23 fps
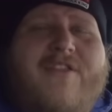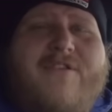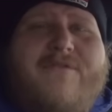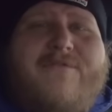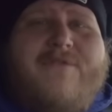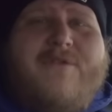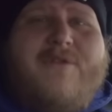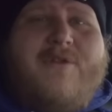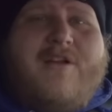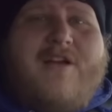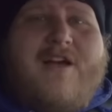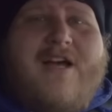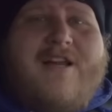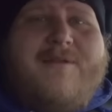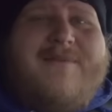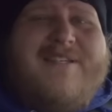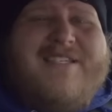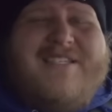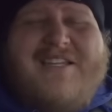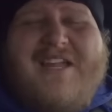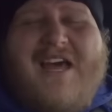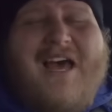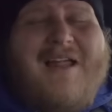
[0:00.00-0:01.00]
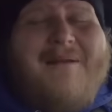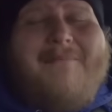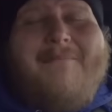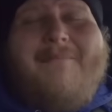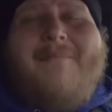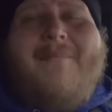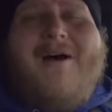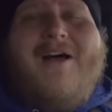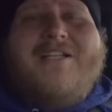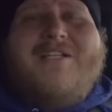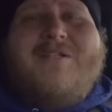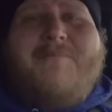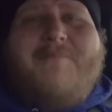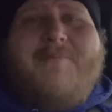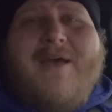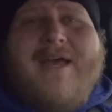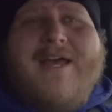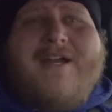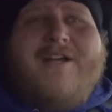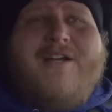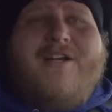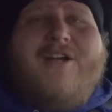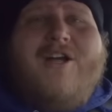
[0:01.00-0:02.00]
The fuel economy is not much
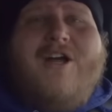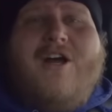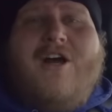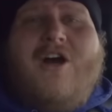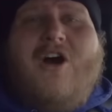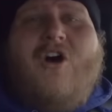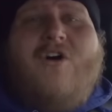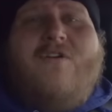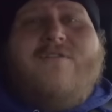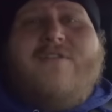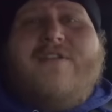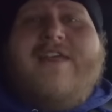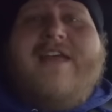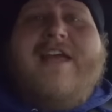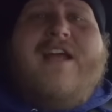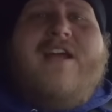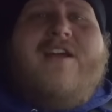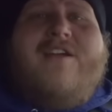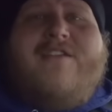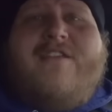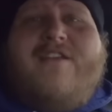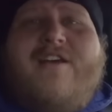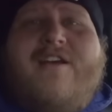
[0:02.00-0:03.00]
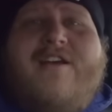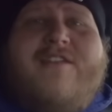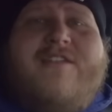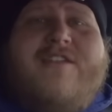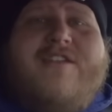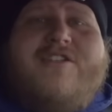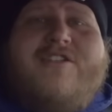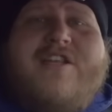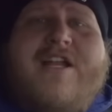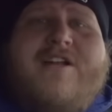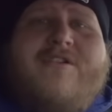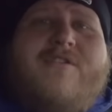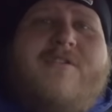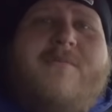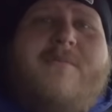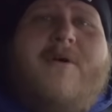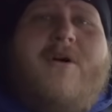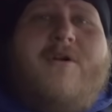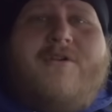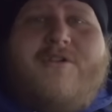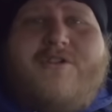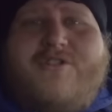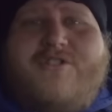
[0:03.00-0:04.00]
better. Over there, the General
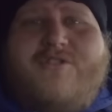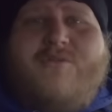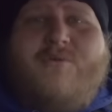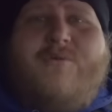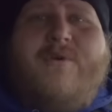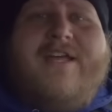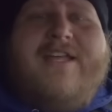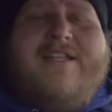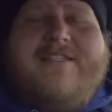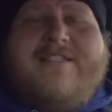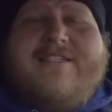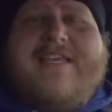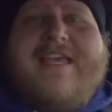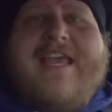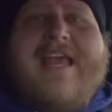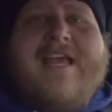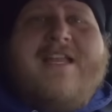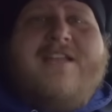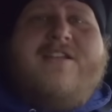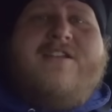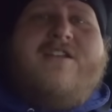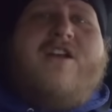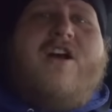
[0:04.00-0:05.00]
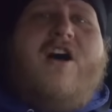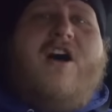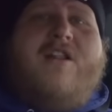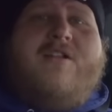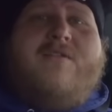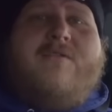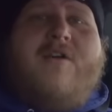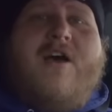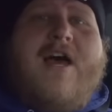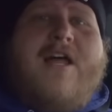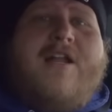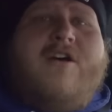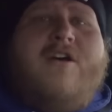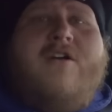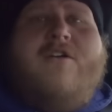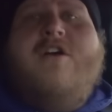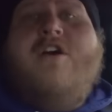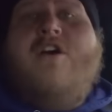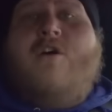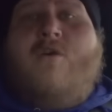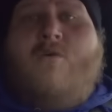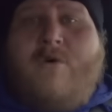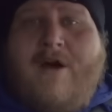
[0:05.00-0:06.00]
Motors Twins Canyon, Colorado
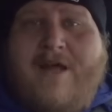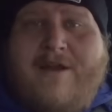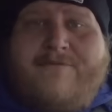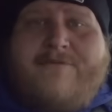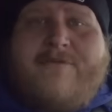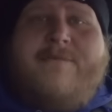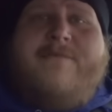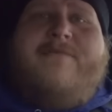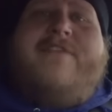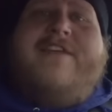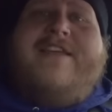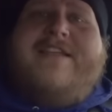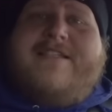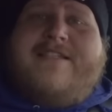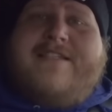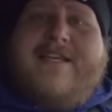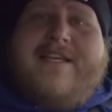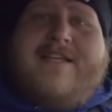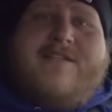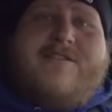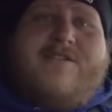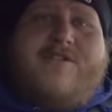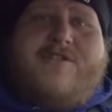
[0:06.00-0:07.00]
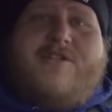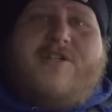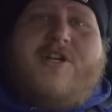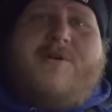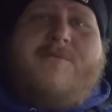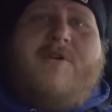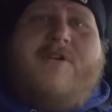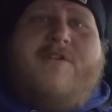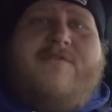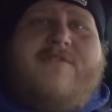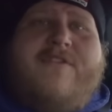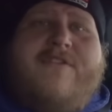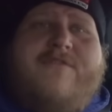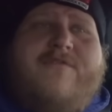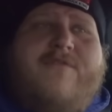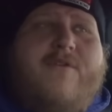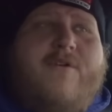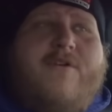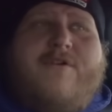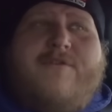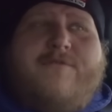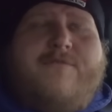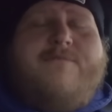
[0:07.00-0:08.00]
went from V6 to Turbo V4
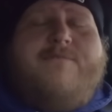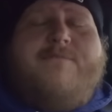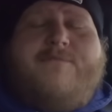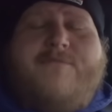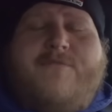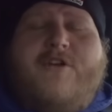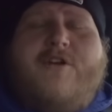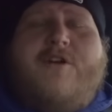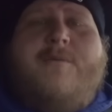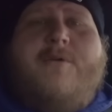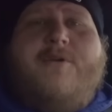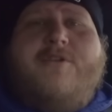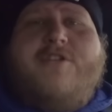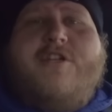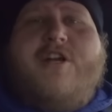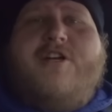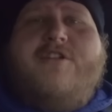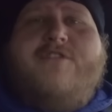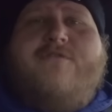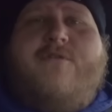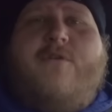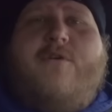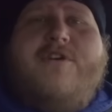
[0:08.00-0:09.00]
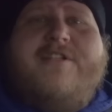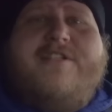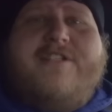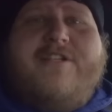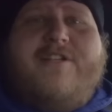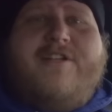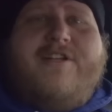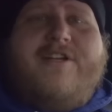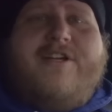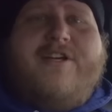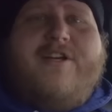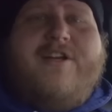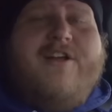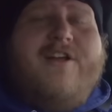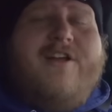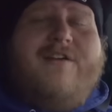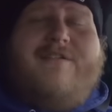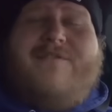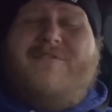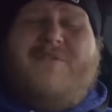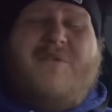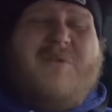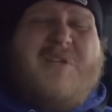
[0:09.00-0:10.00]
or turbocharged 4-cylinder.
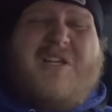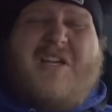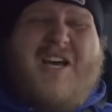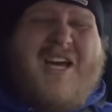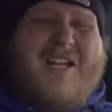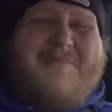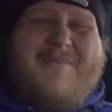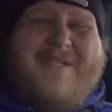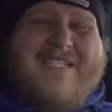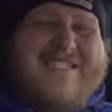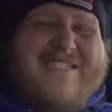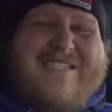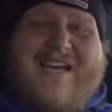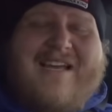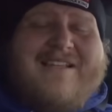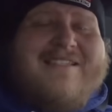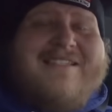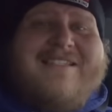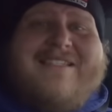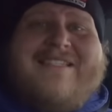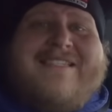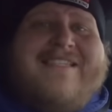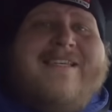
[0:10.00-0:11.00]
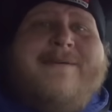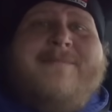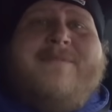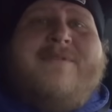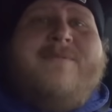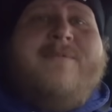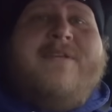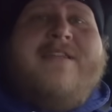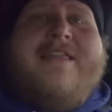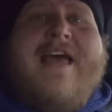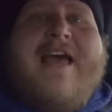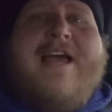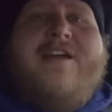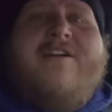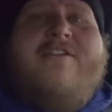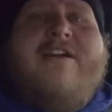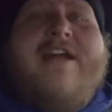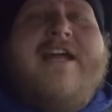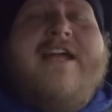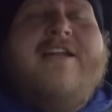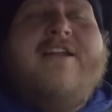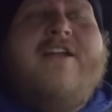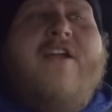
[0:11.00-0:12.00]
Fuel economy doesn't seem to be that
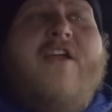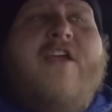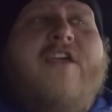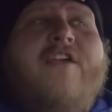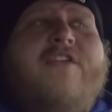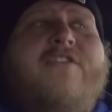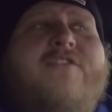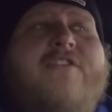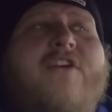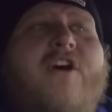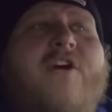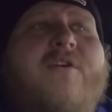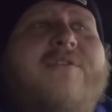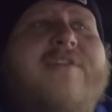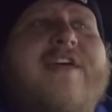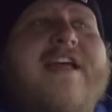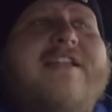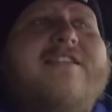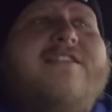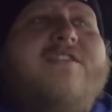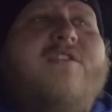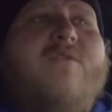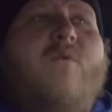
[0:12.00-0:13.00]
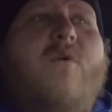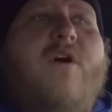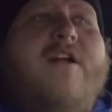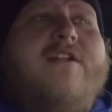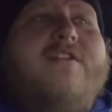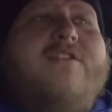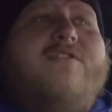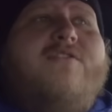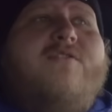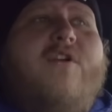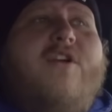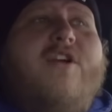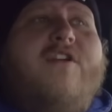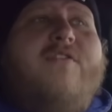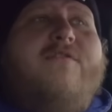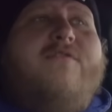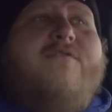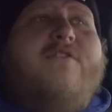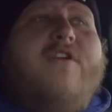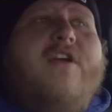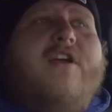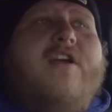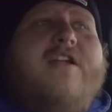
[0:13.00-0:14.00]
great. So that's the one sort
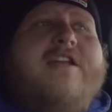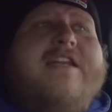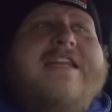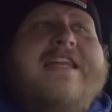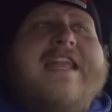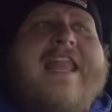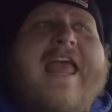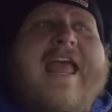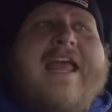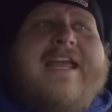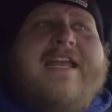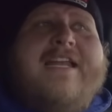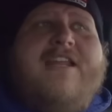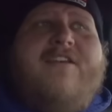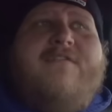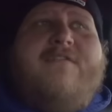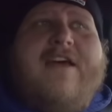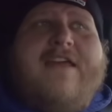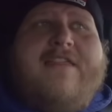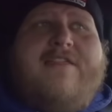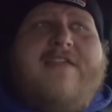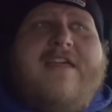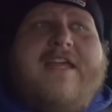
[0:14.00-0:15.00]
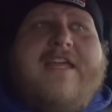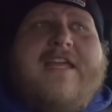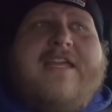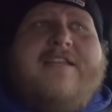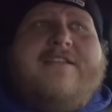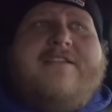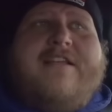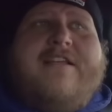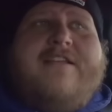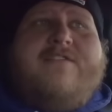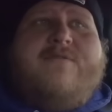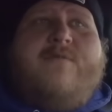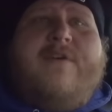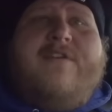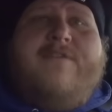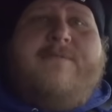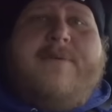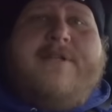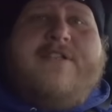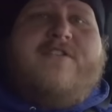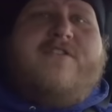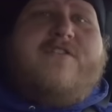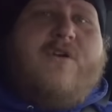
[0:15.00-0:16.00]
of negative, I think, is we've
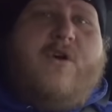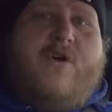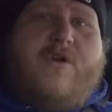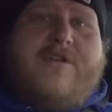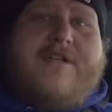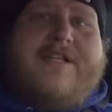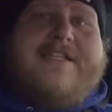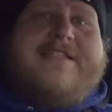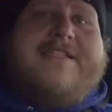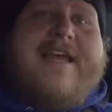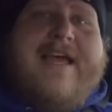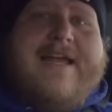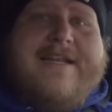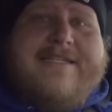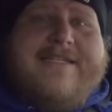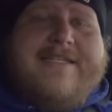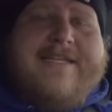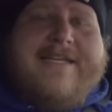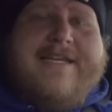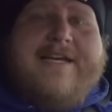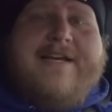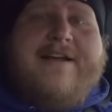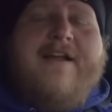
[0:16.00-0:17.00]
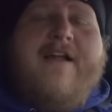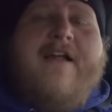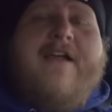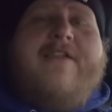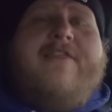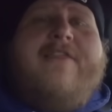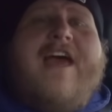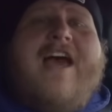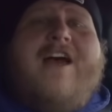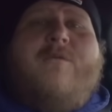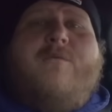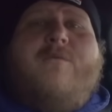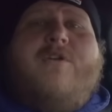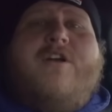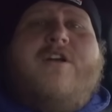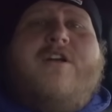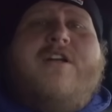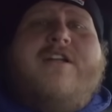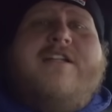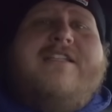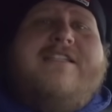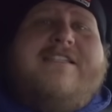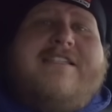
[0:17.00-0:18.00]
been sold this idea that we're
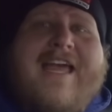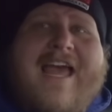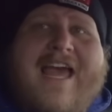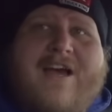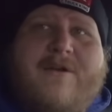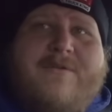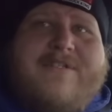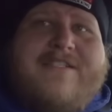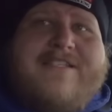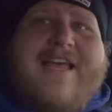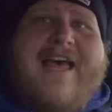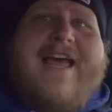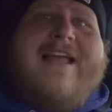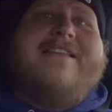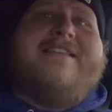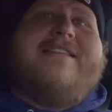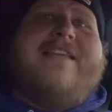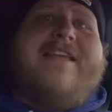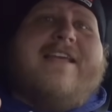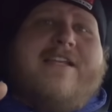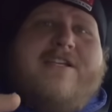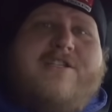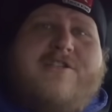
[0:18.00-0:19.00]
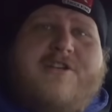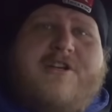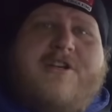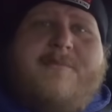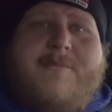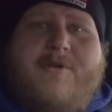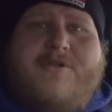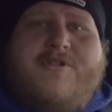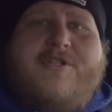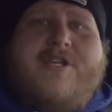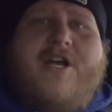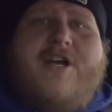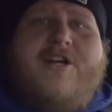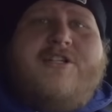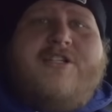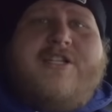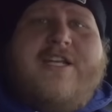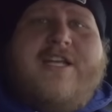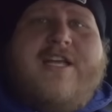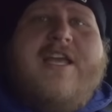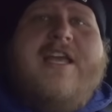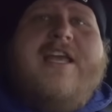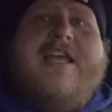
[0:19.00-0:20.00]
downsizing and
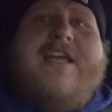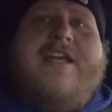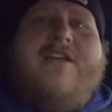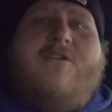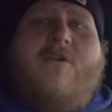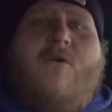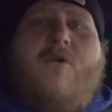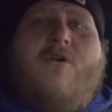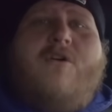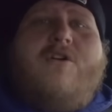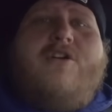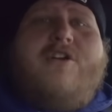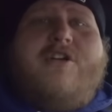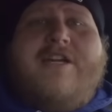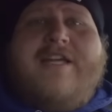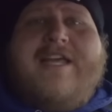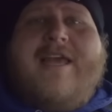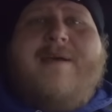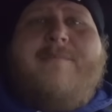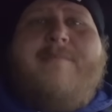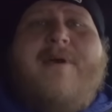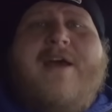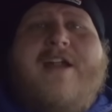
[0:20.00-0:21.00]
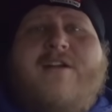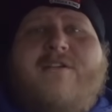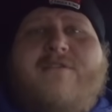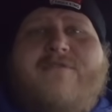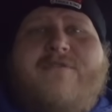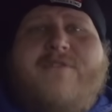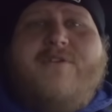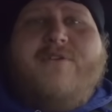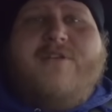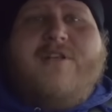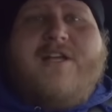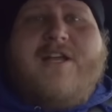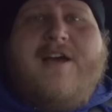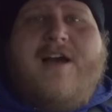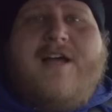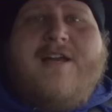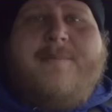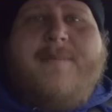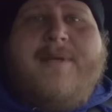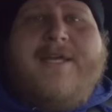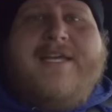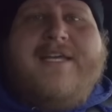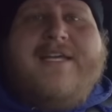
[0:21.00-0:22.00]
turbocharging in order to get better fuel
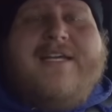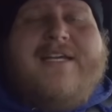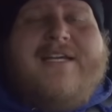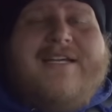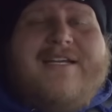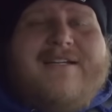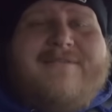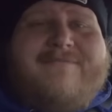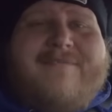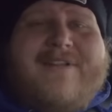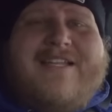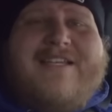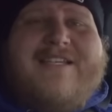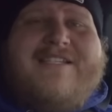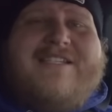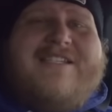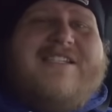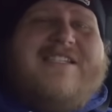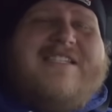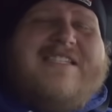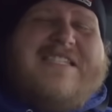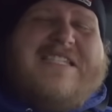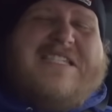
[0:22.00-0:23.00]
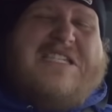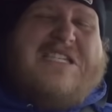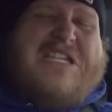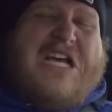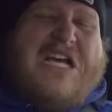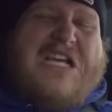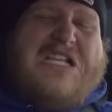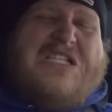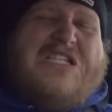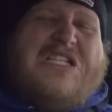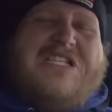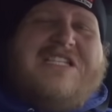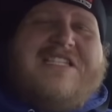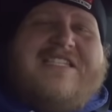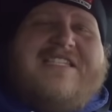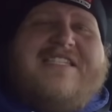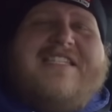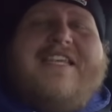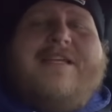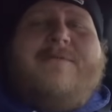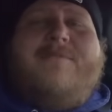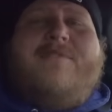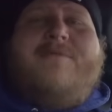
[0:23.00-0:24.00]
economy, and it just doesn't
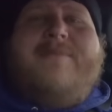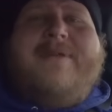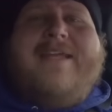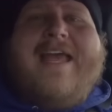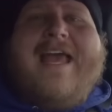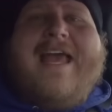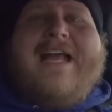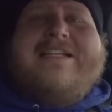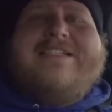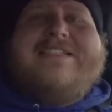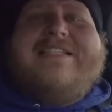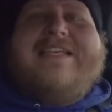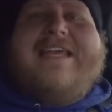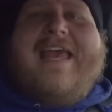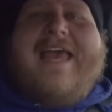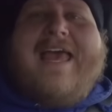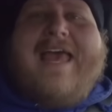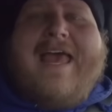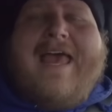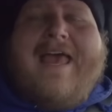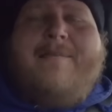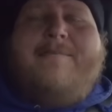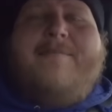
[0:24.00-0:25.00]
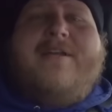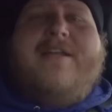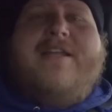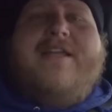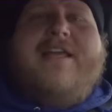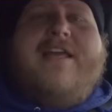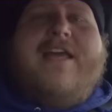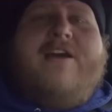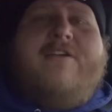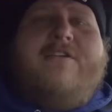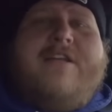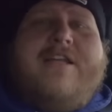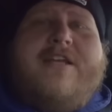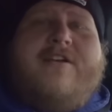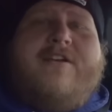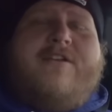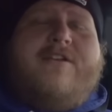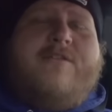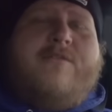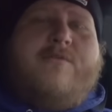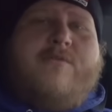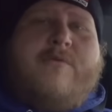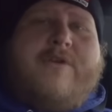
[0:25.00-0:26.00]
seem to be actually happening out here
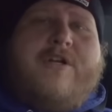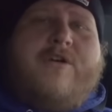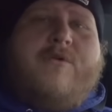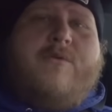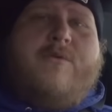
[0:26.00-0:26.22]
in the real